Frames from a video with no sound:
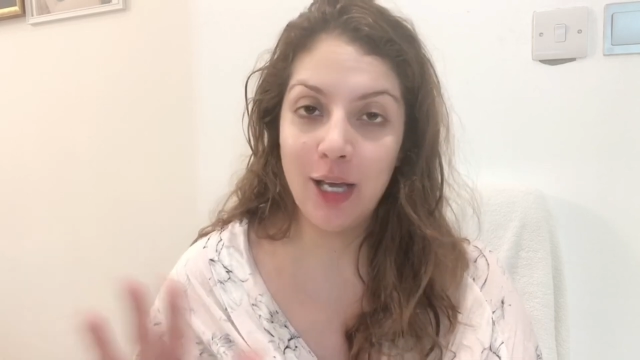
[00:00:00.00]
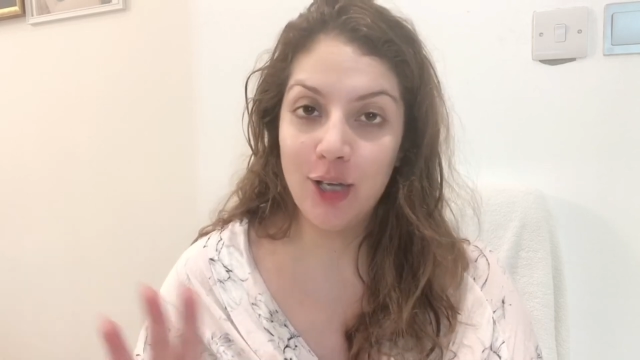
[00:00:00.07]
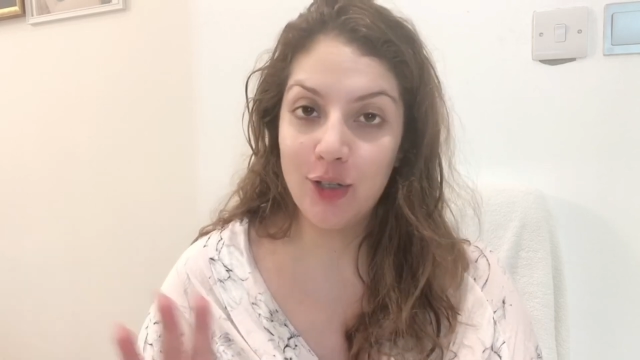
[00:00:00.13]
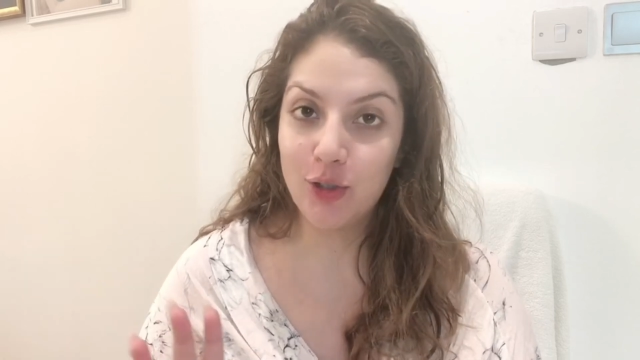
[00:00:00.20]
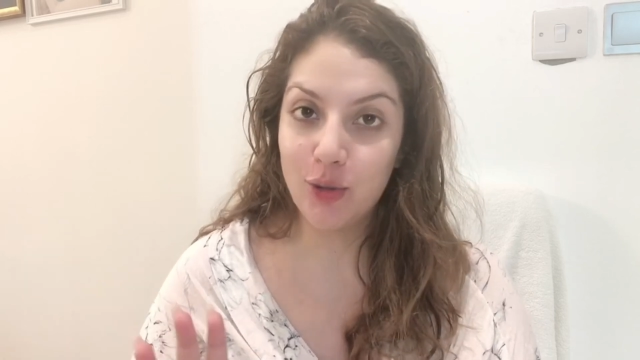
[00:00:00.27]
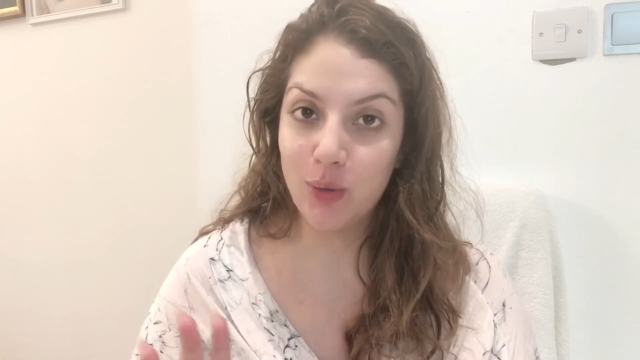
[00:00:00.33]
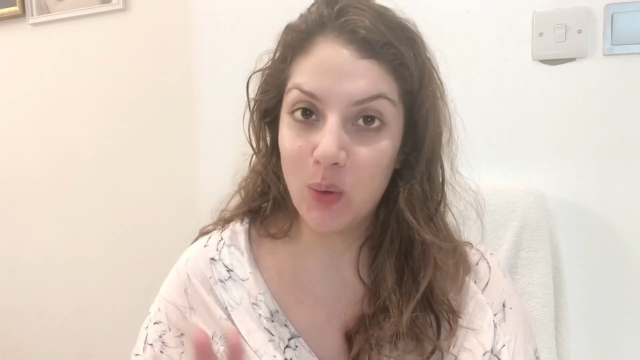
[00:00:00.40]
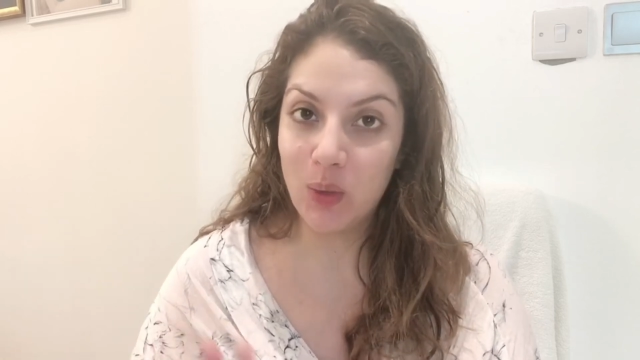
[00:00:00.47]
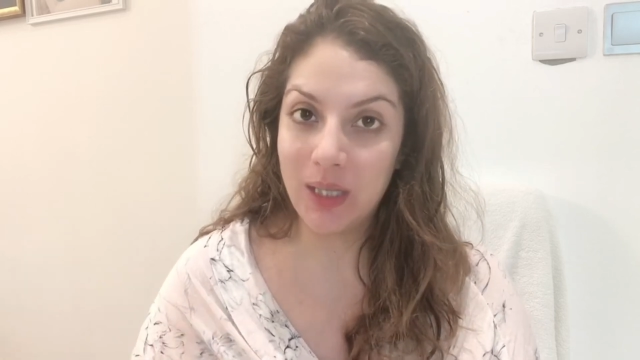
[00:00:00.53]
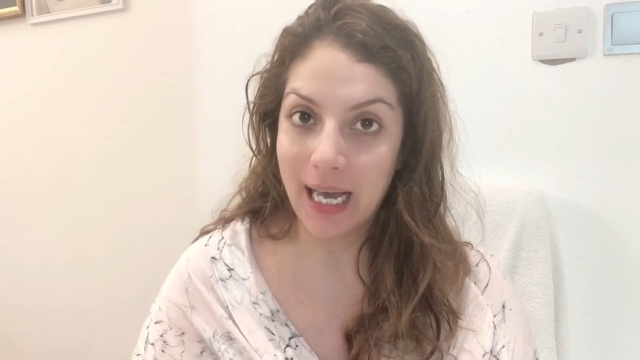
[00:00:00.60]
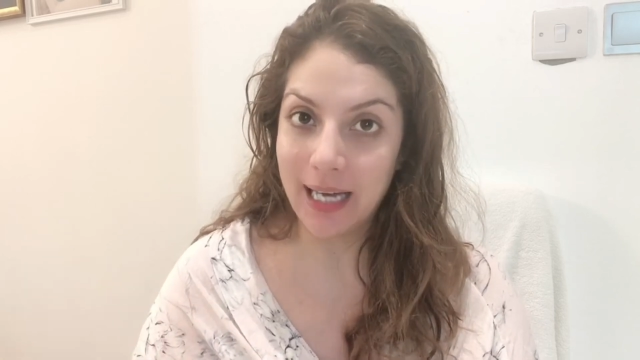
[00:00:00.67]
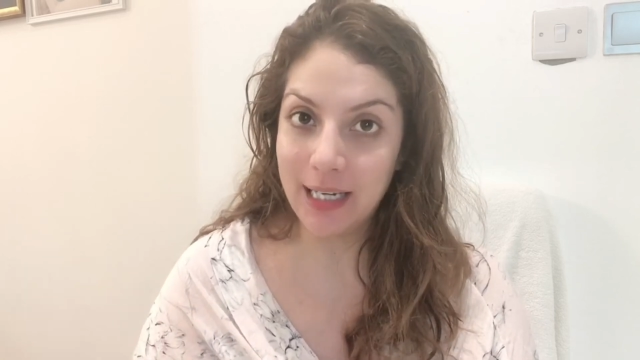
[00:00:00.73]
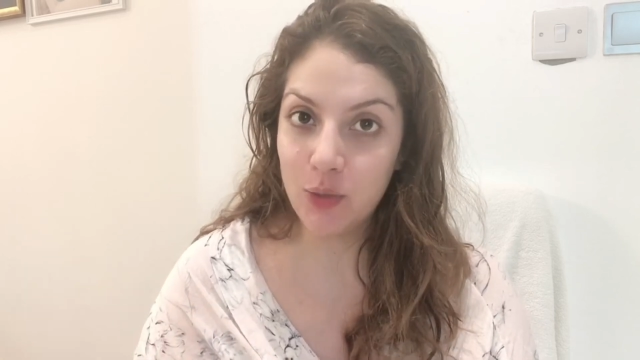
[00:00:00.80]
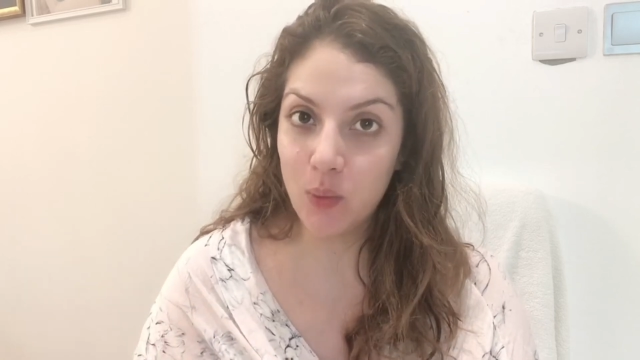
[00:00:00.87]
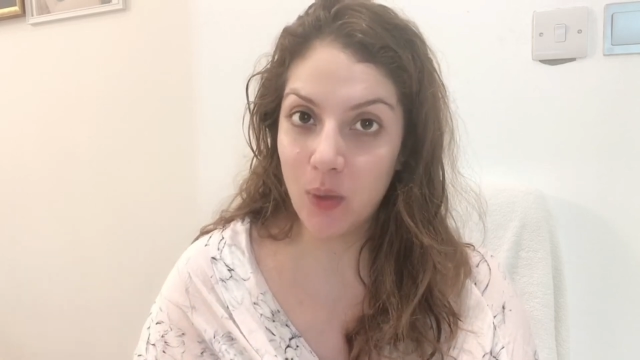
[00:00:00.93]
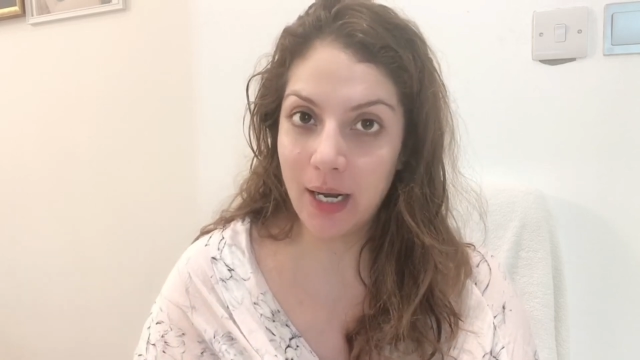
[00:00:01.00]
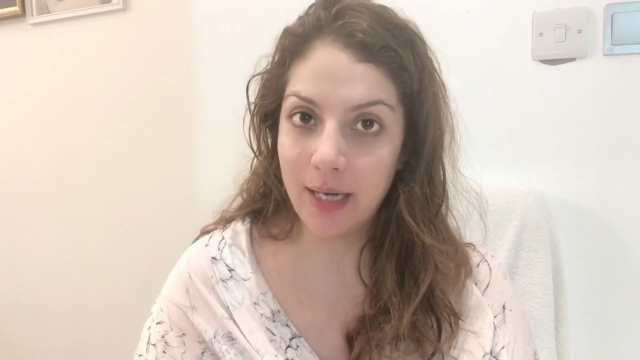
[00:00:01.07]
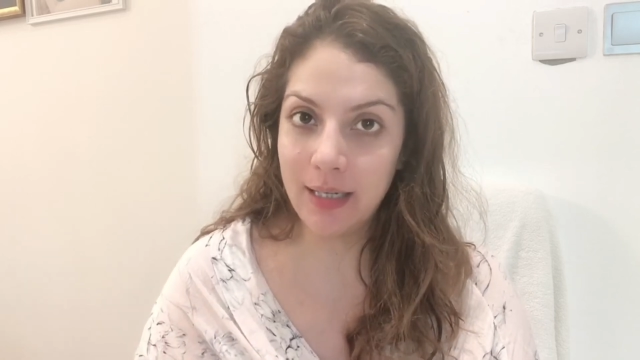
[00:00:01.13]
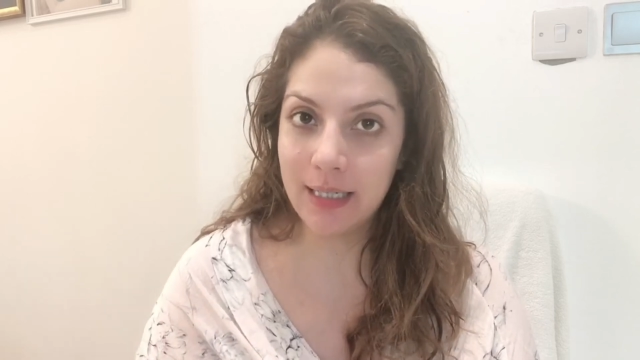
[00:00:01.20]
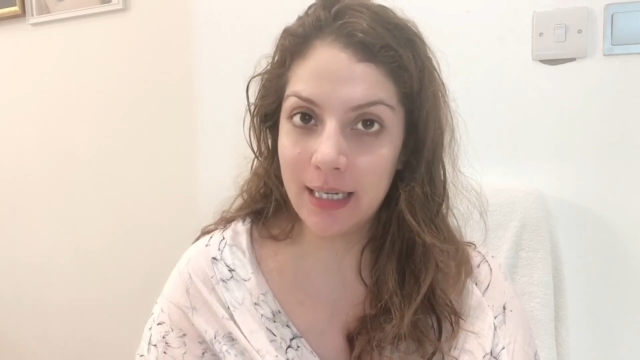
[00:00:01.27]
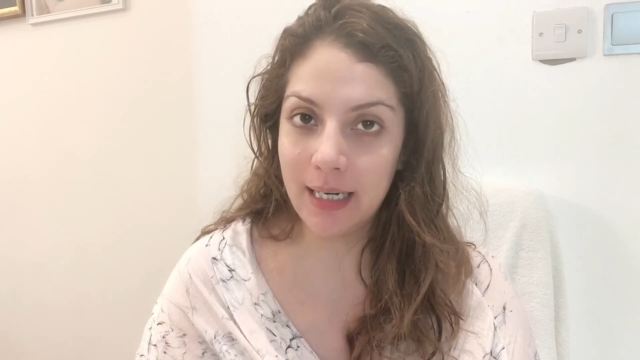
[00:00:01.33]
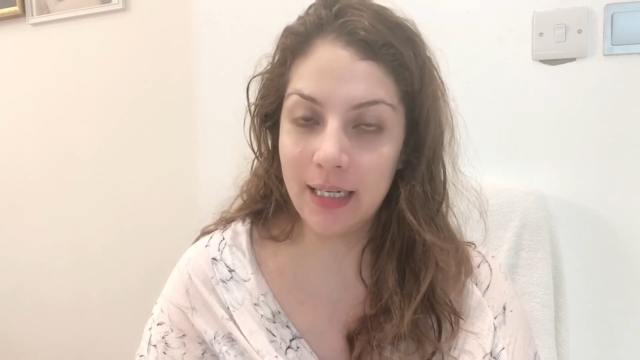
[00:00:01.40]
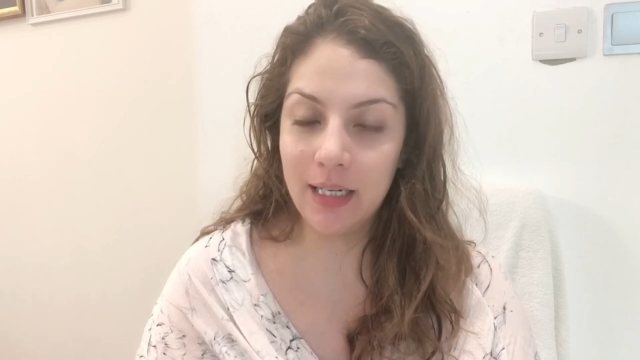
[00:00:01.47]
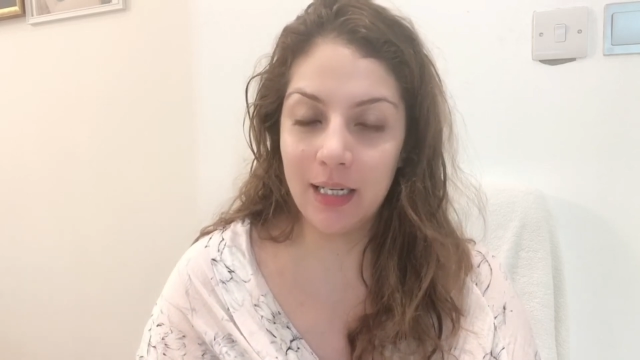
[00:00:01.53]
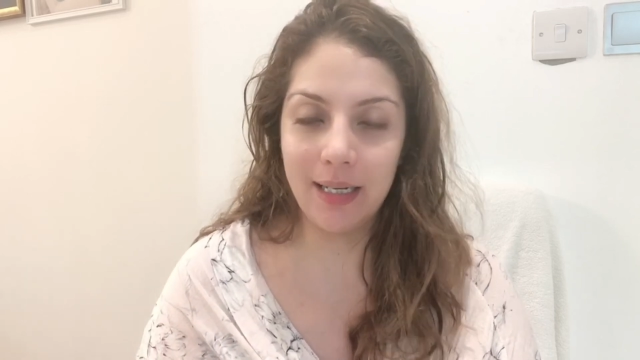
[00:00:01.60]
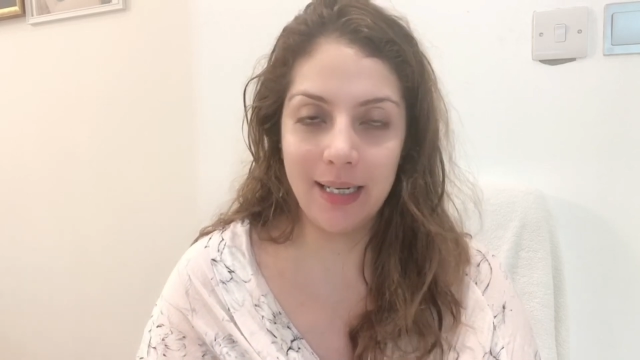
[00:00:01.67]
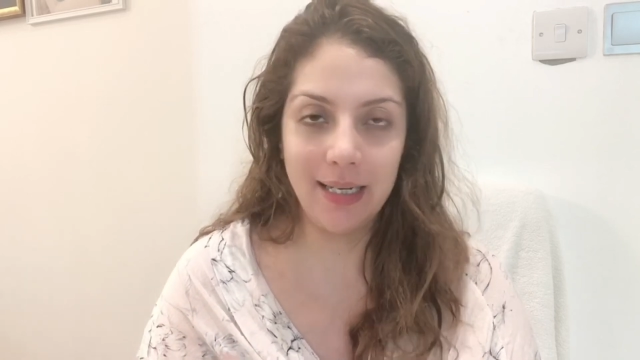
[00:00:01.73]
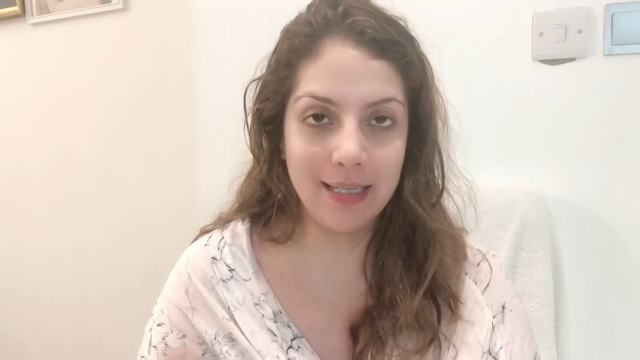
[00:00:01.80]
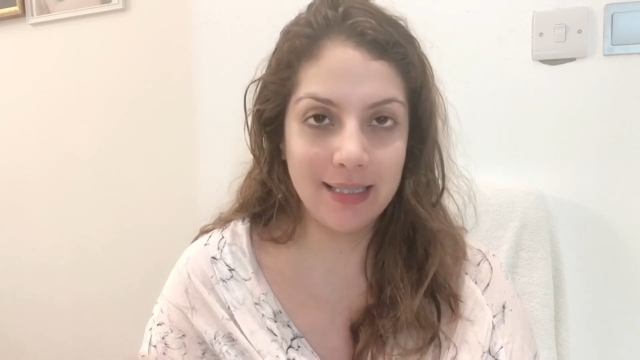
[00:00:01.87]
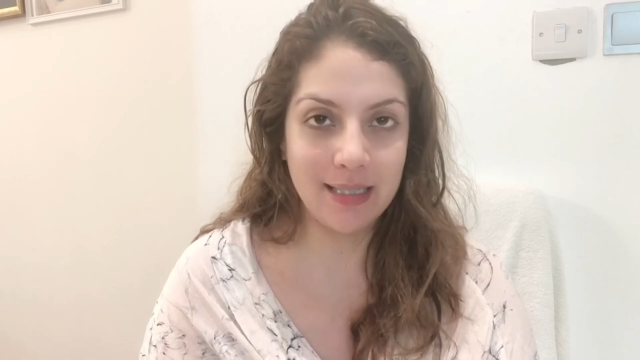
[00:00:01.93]
So that is what I did.
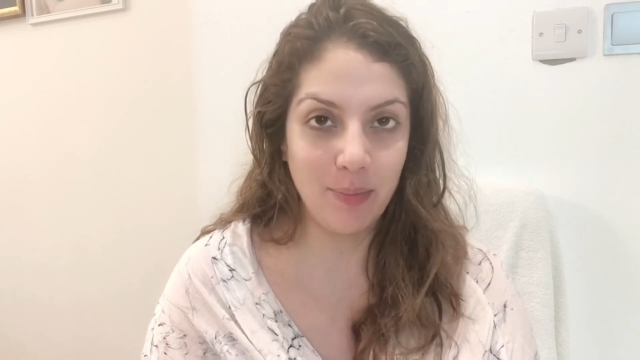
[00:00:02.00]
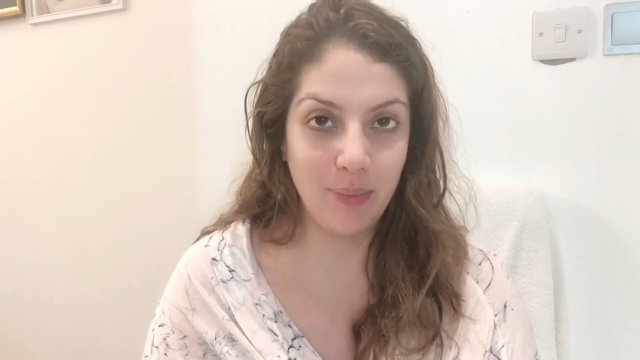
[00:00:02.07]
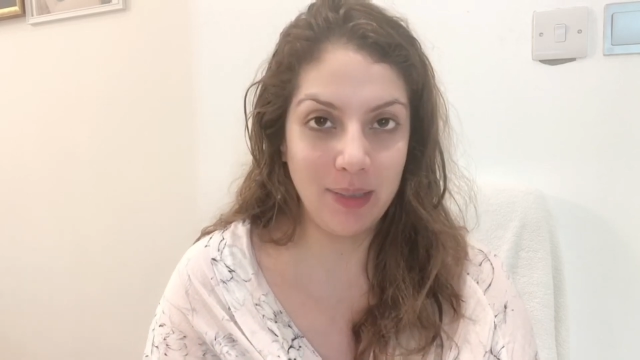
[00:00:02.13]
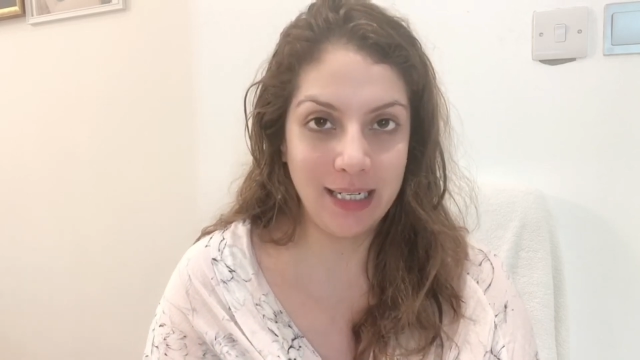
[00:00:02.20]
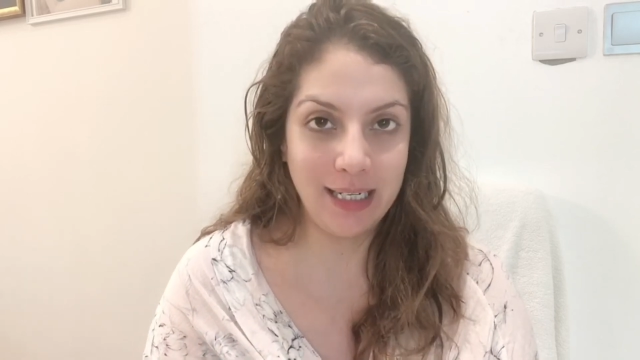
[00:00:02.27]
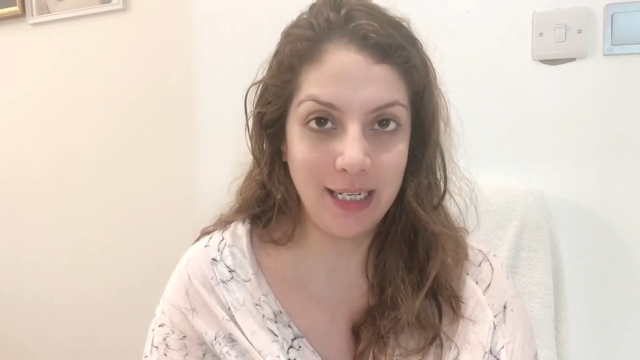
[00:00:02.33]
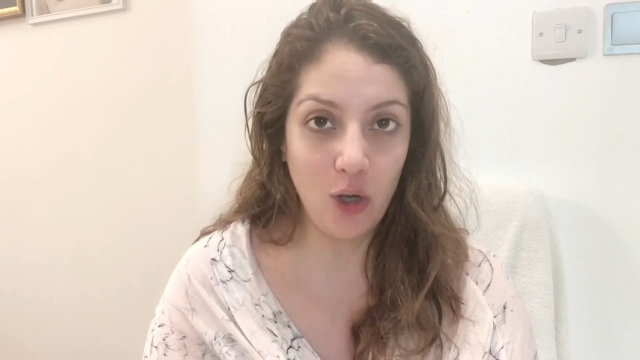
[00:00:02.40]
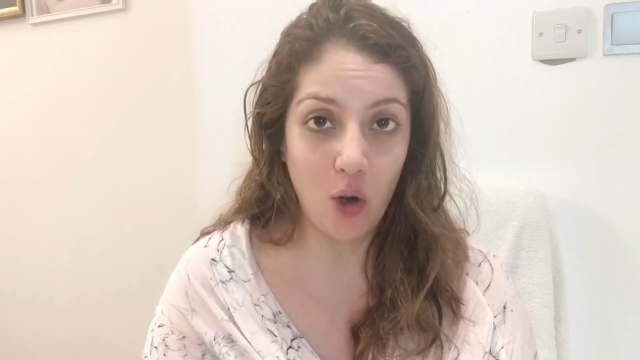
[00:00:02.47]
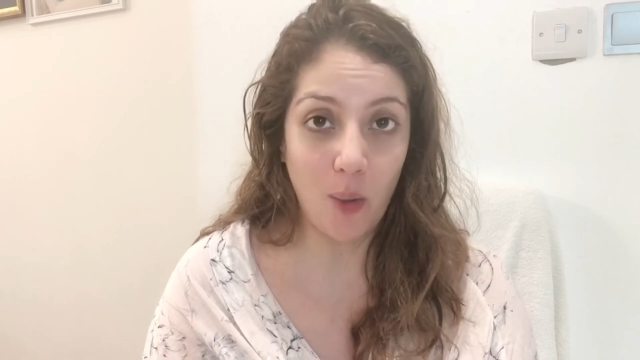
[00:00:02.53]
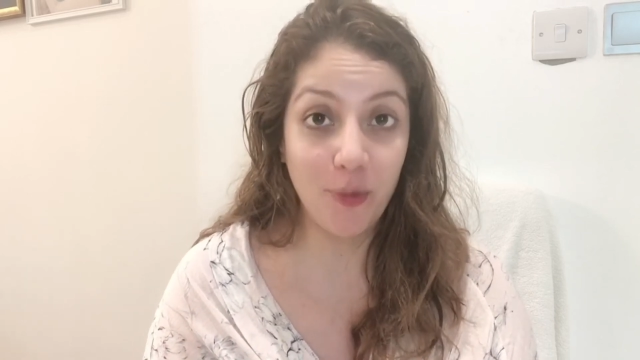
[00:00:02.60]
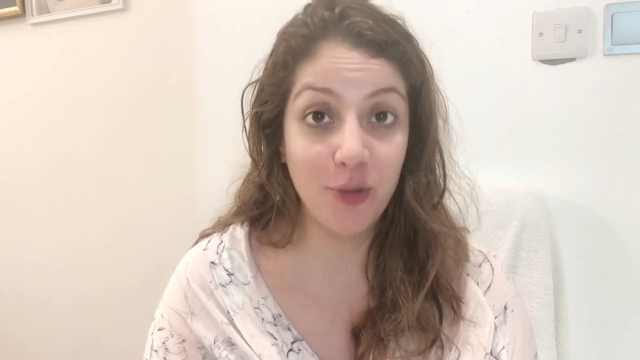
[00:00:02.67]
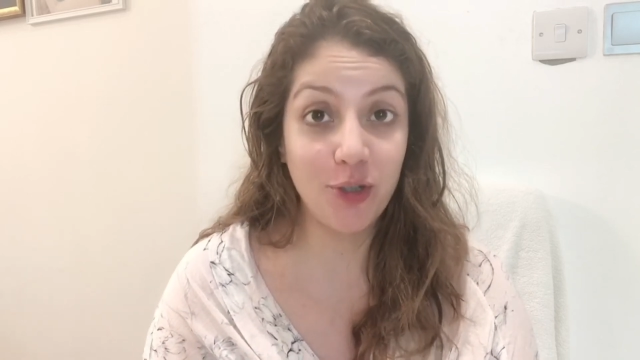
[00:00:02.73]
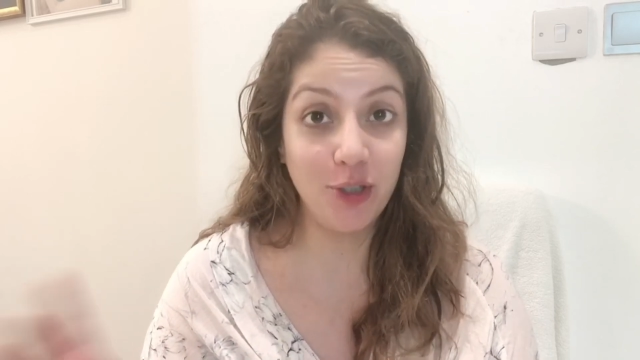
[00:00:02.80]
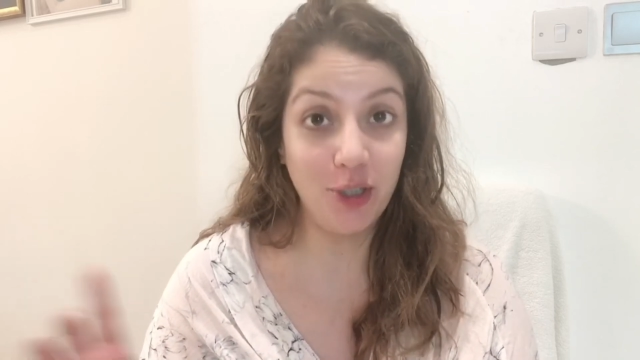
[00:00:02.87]
It is completely optional